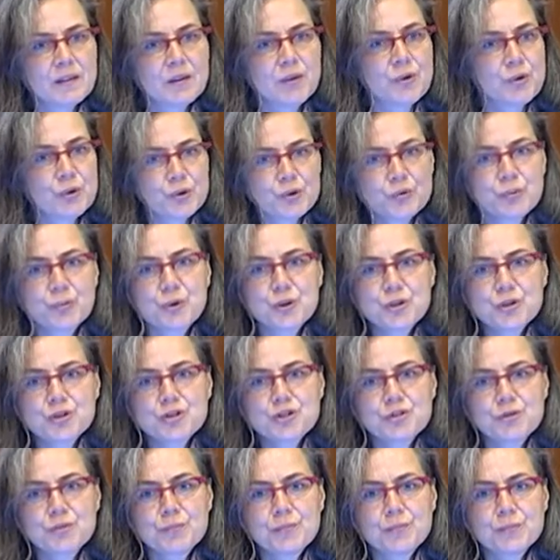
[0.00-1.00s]
or the
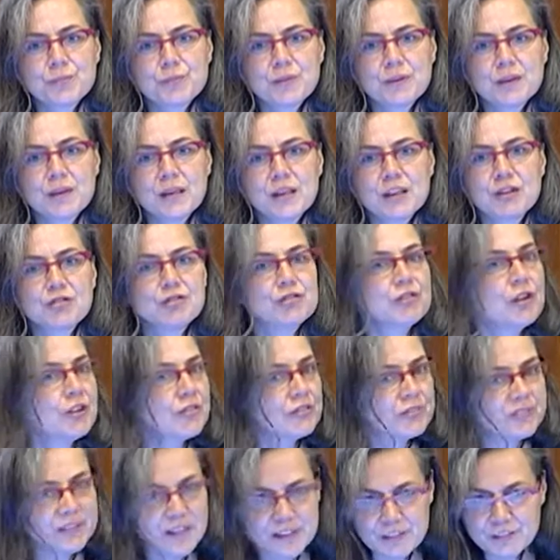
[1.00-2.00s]
workshop. It's
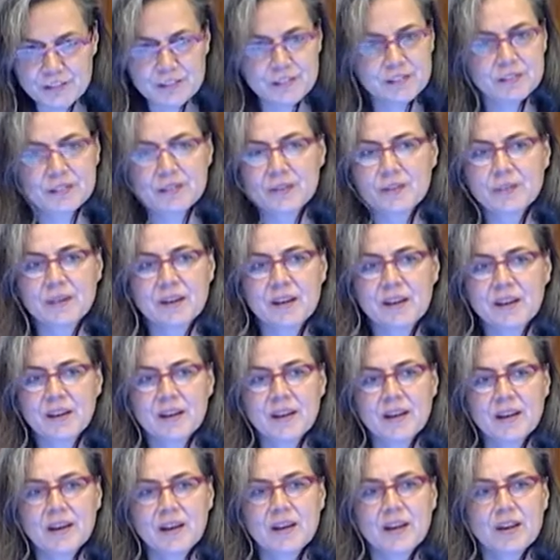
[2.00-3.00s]
not necessarily
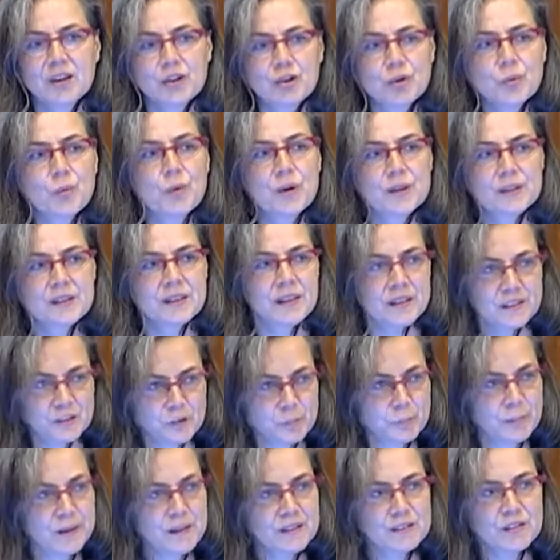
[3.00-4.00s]
the one that
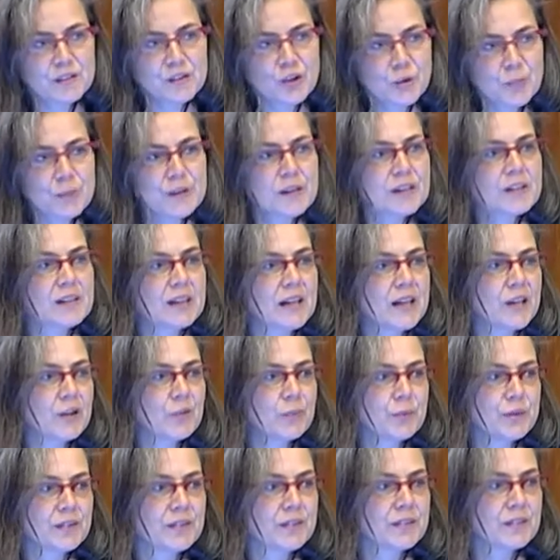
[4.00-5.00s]
speaks the dominant
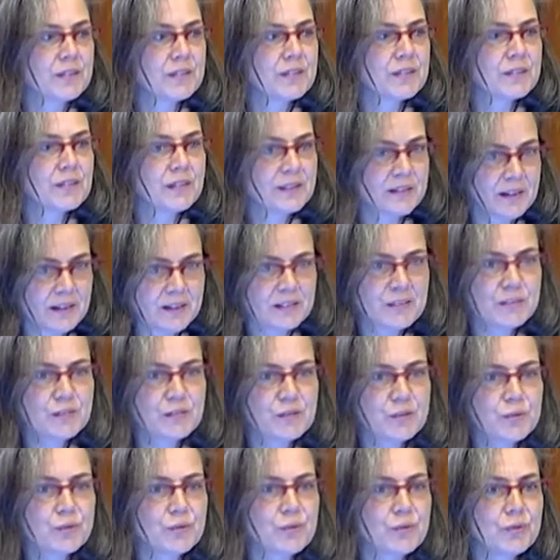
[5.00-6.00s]
language that has
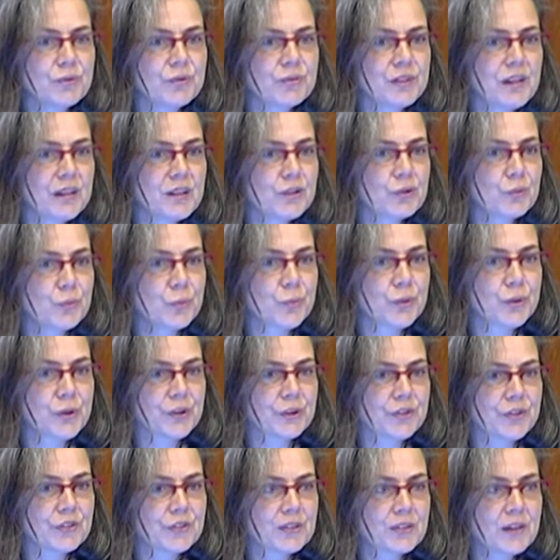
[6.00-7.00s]
to take the
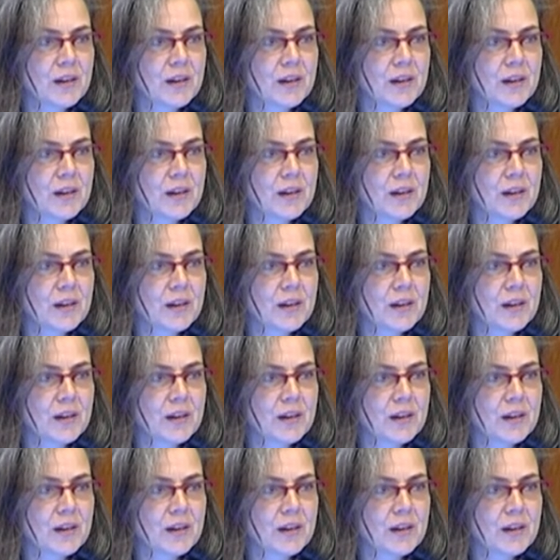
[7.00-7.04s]
word.